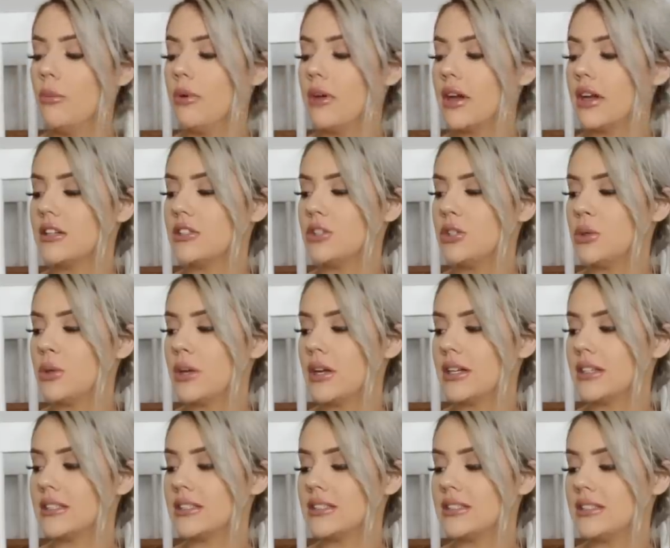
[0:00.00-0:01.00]
because you
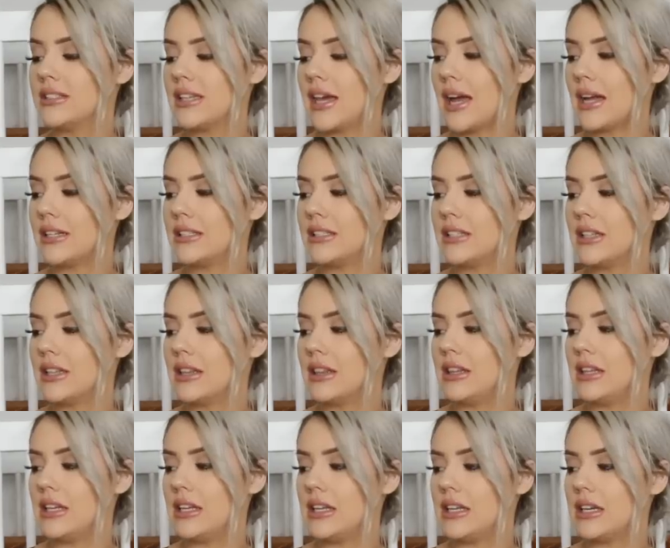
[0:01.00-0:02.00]
can set
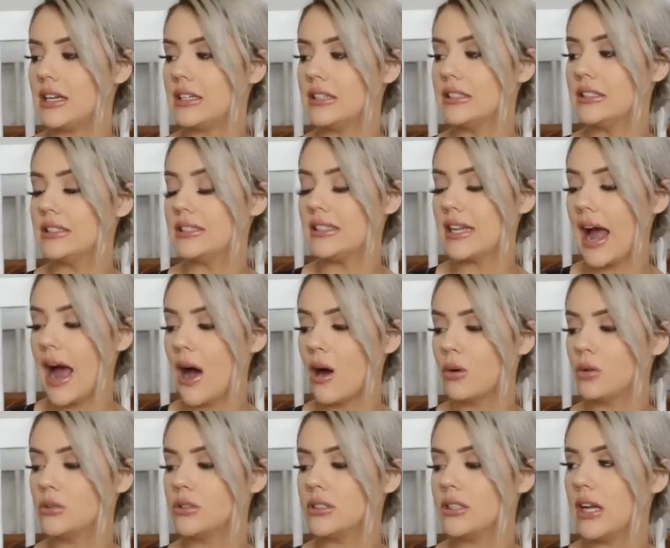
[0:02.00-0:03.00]
the
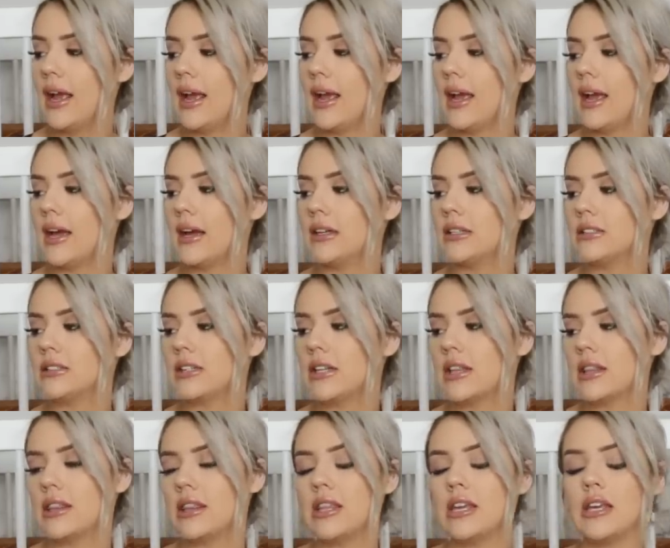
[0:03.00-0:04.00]
sound
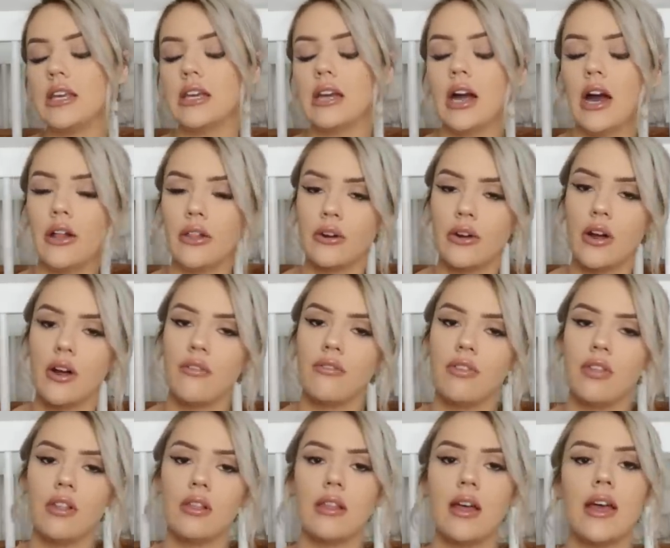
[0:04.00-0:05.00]
and the color
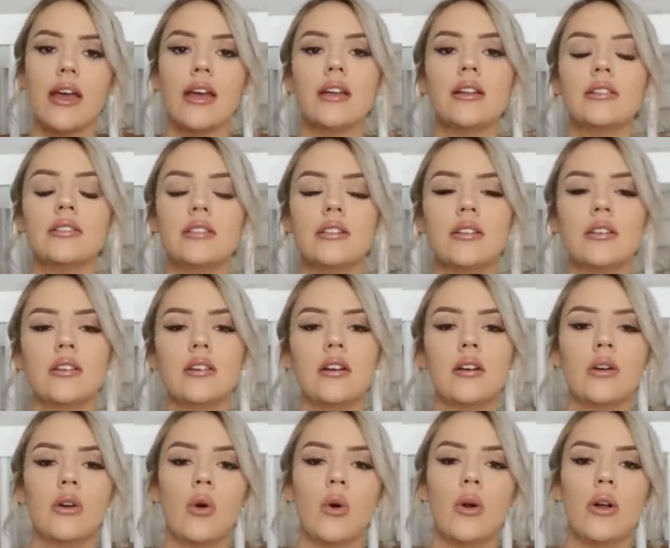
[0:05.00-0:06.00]
of the light
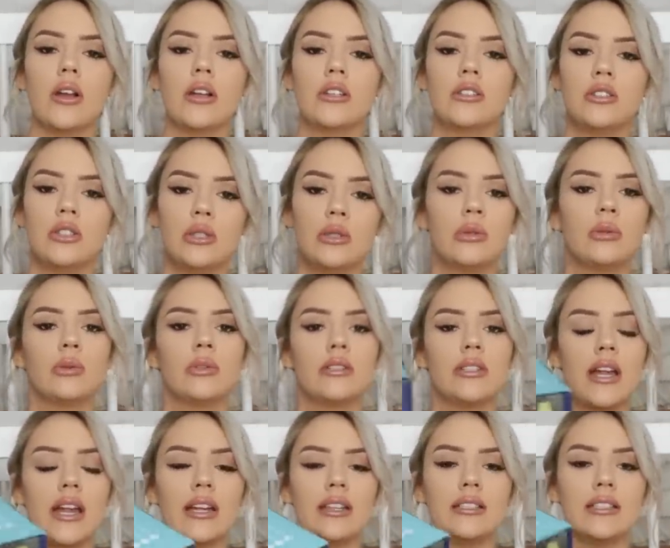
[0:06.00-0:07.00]
according to
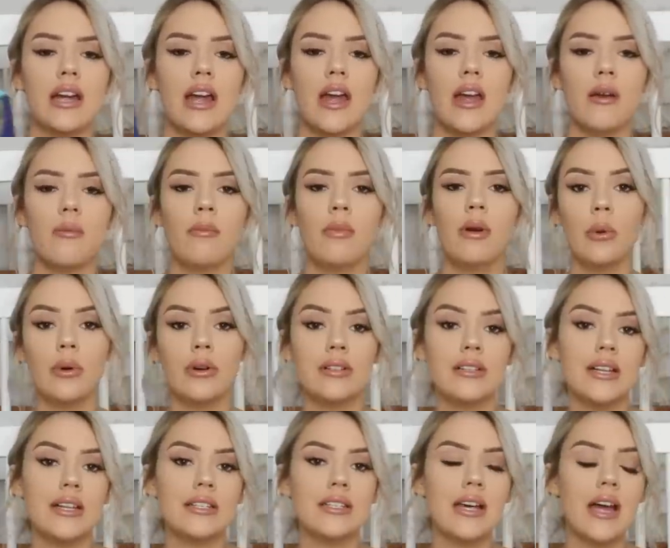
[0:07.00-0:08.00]
nighttime or
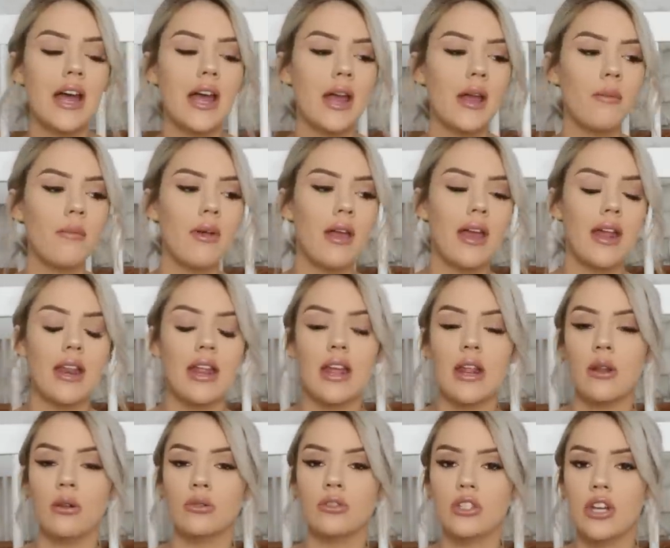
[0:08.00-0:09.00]
daytime and
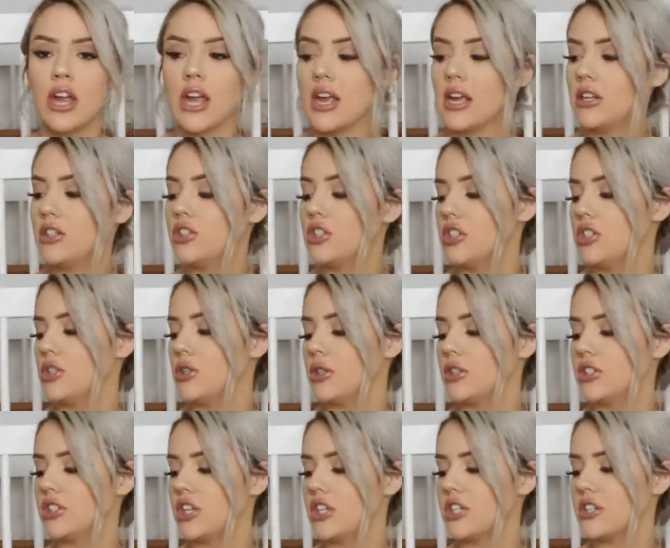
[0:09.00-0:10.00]
it'll change and you
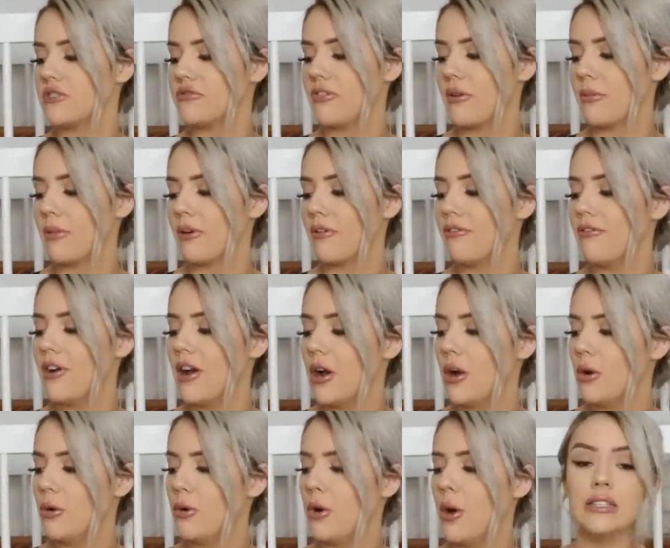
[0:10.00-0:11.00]
can change it from your
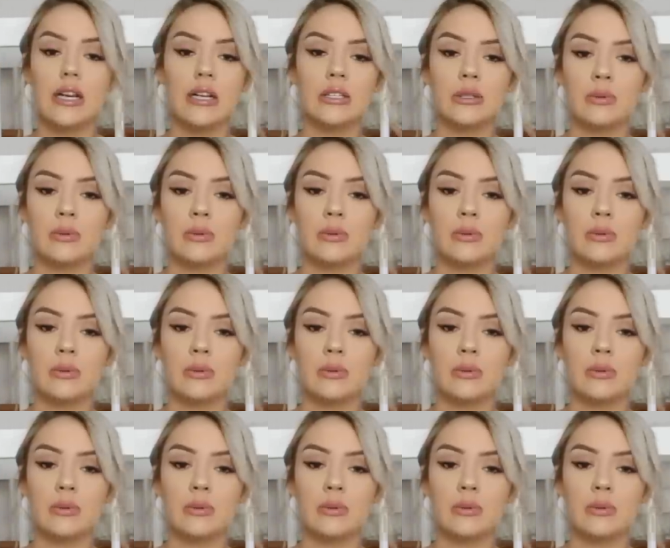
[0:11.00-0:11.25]
phone. That